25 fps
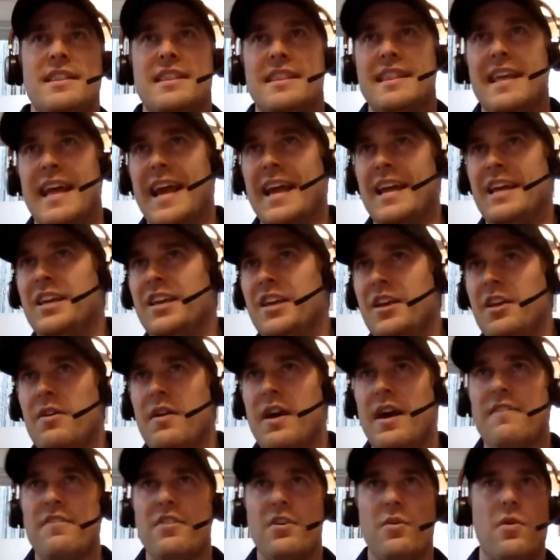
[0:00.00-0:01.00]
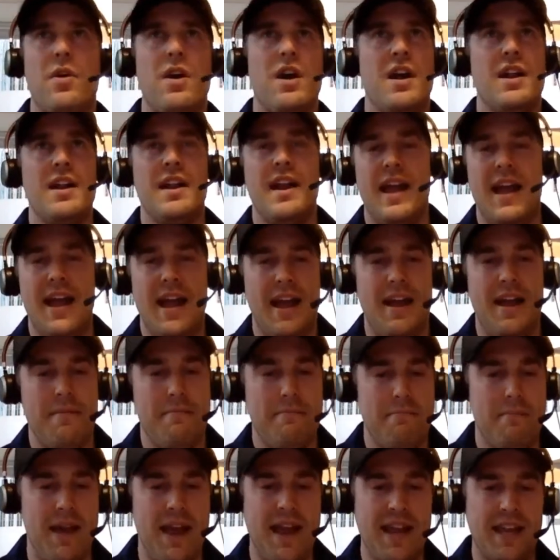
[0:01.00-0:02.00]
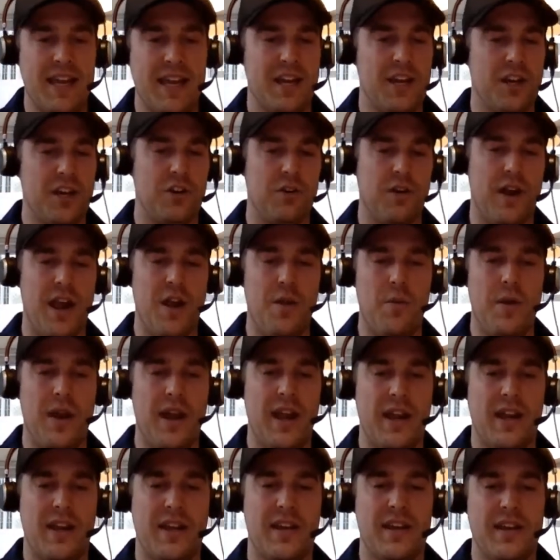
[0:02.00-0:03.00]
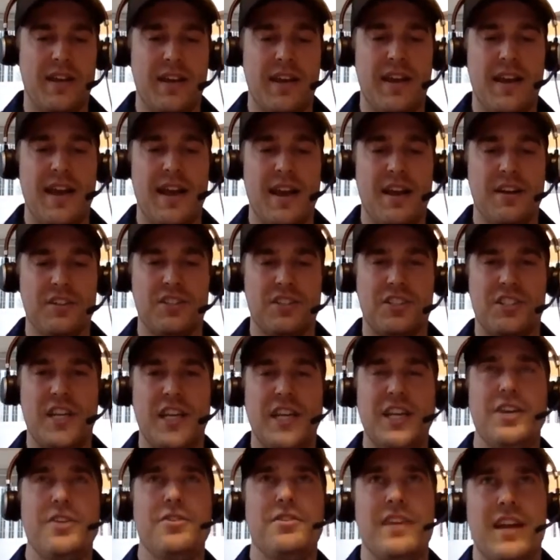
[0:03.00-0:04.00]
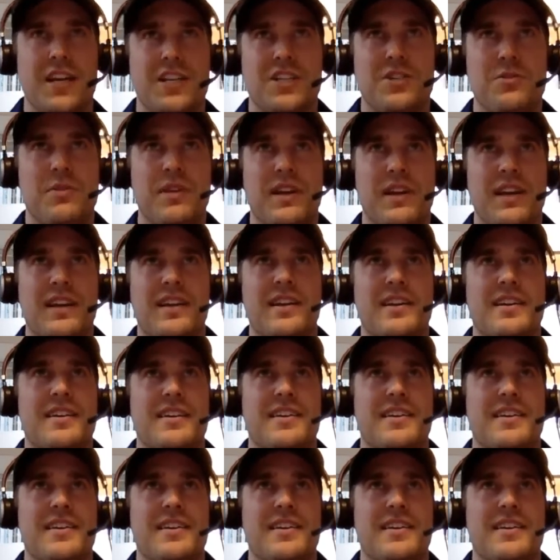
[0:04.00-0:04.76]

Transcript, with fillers: Thank you, everyone. Make it a great week, and I'll see you next week.